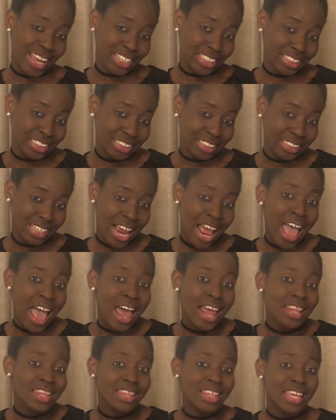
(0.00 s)
itch.
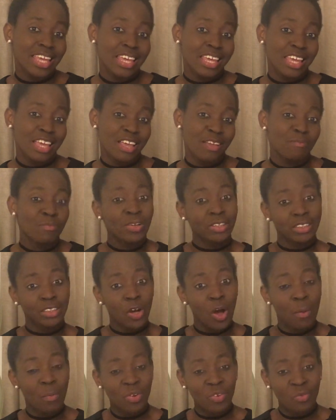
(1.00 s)
The most
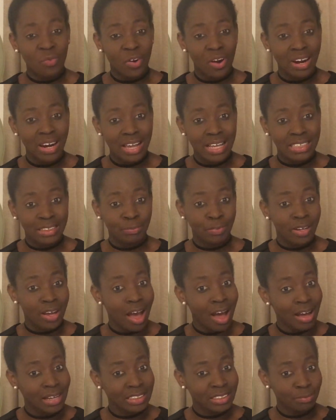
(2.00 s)
common one is by
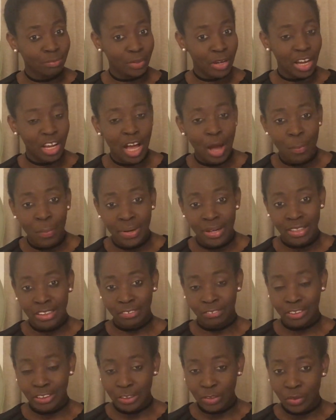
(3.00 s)
adding
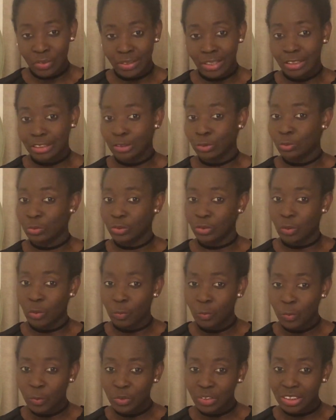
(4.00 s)
bicarbonate of soda to
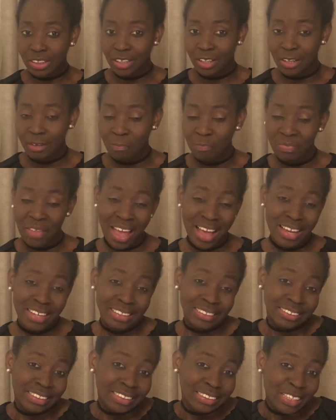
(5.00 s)
your water
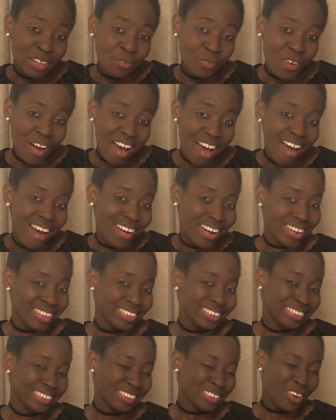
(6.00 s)
does it work,
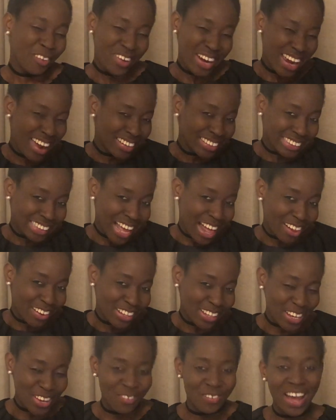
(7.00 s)
sorry, can't
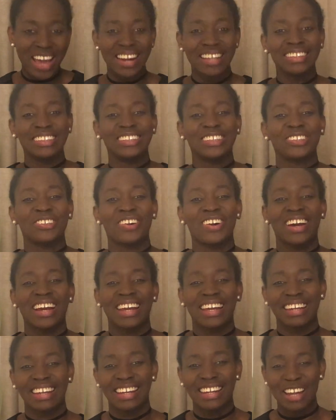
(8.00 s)
tell you. Why don't you
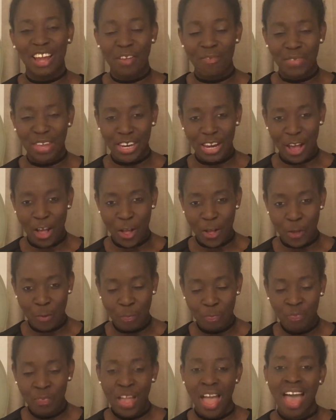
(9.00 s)
try it and let me know?
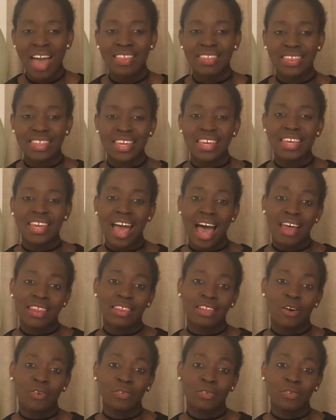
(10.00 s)
The other